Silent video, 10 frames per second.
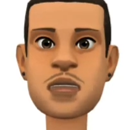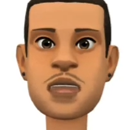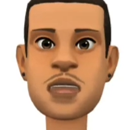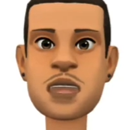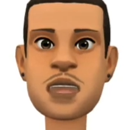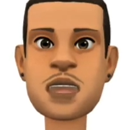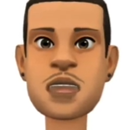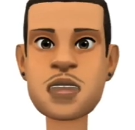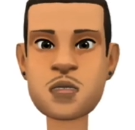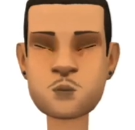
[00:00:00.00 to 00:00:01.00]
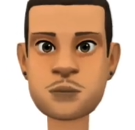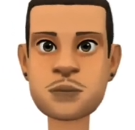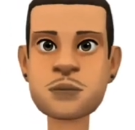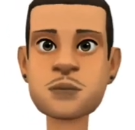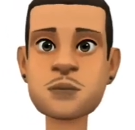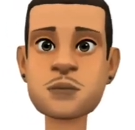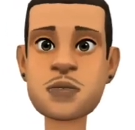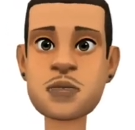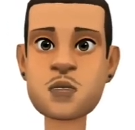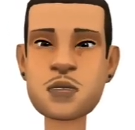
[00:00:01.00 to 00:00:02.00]
than the growth of
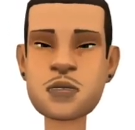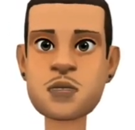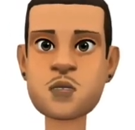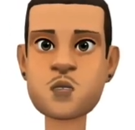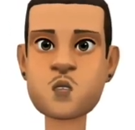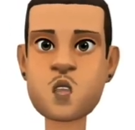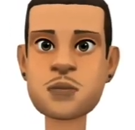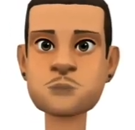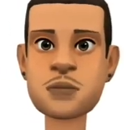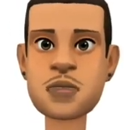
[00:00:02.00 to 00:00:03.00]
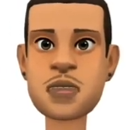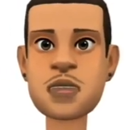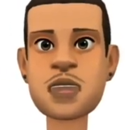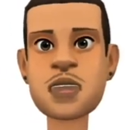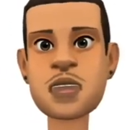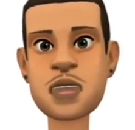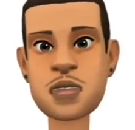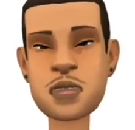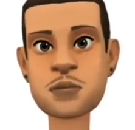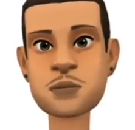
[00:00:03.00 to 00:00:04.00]
its economy, crime becomes a way
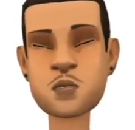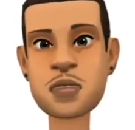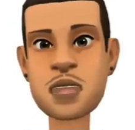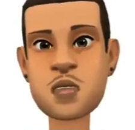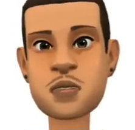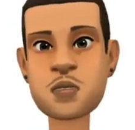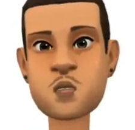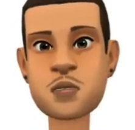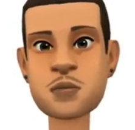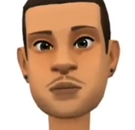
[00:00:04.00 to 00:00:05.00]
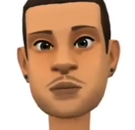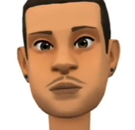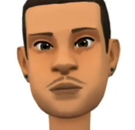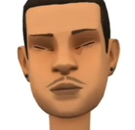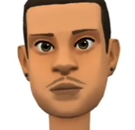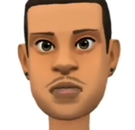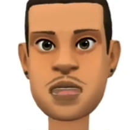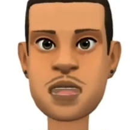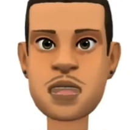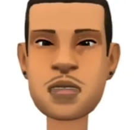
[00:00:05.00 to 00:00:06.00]
of escape for many in an
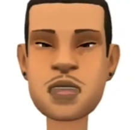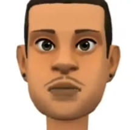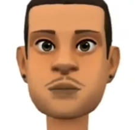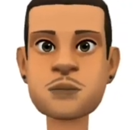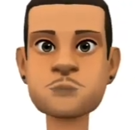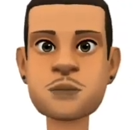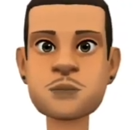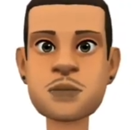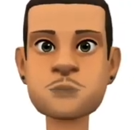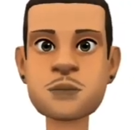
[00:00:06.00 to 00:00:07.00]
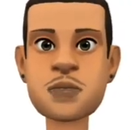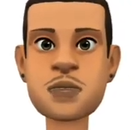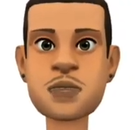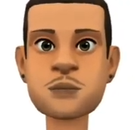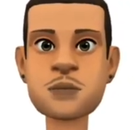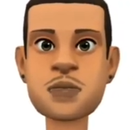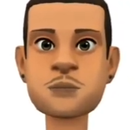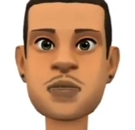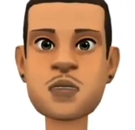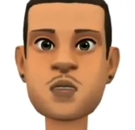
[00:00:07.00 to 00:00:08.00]
attempt to make a living.
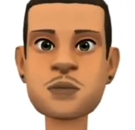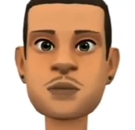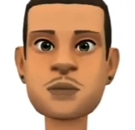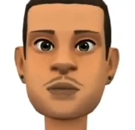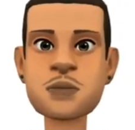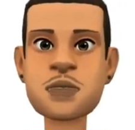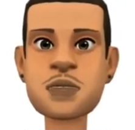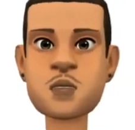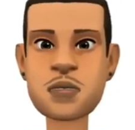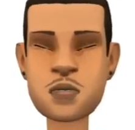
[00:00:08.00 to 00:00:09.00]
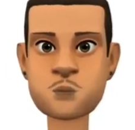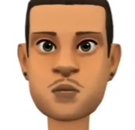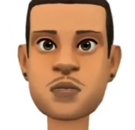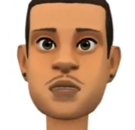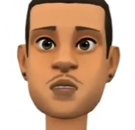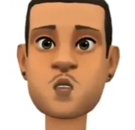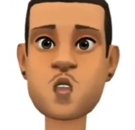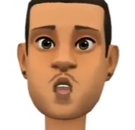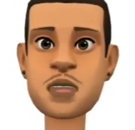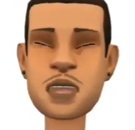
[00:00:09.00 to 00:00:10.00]
Another major reason why our
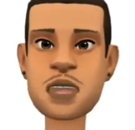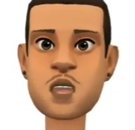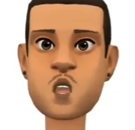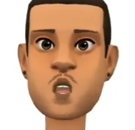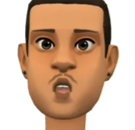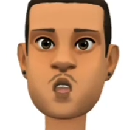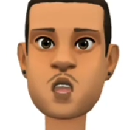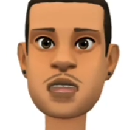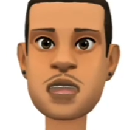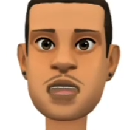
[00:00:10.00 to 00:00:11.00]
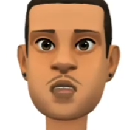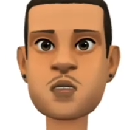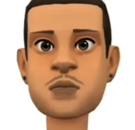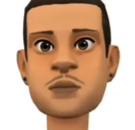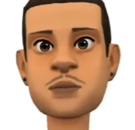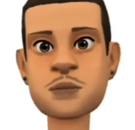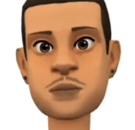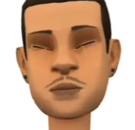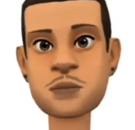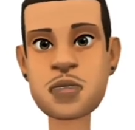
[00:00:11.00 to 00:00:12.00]
crime rates are so high is because
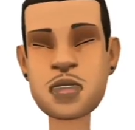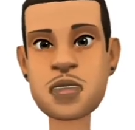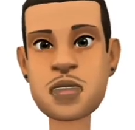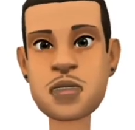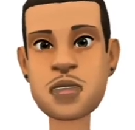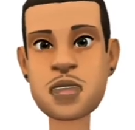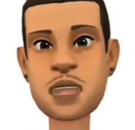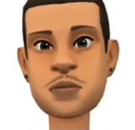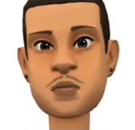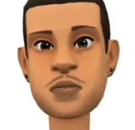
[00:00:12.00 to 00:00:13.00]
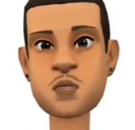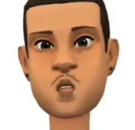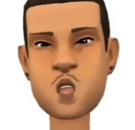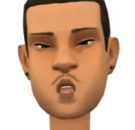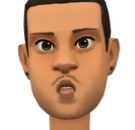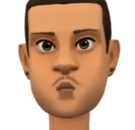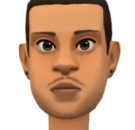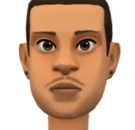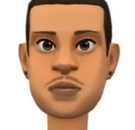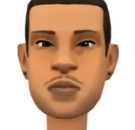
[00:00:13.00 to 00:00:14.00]
our judicial system is rather
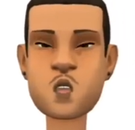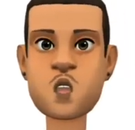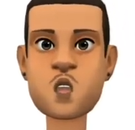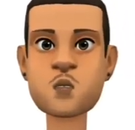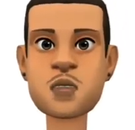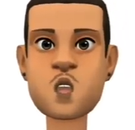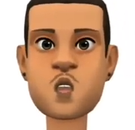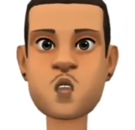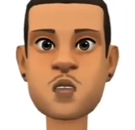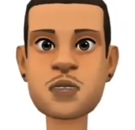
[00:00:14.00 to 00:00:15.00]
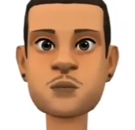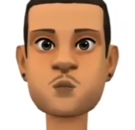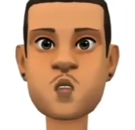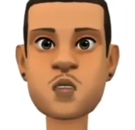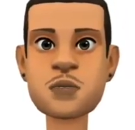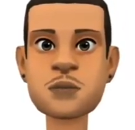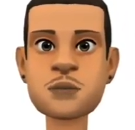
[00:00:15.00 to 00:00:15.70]
weak and not that tough on criminals.